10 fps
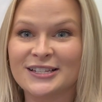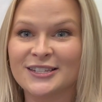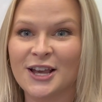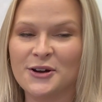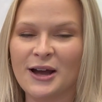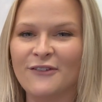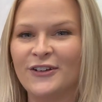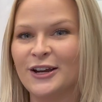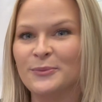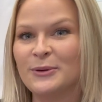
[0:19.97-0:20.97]
so I
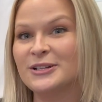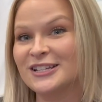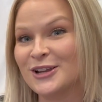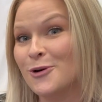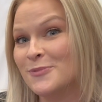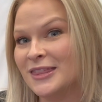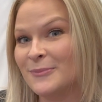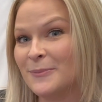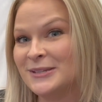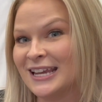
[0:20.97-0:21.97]
figured we would just open them
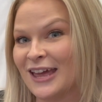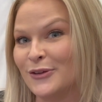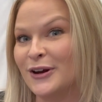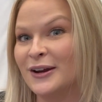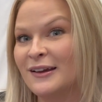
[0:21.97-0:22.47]
up together.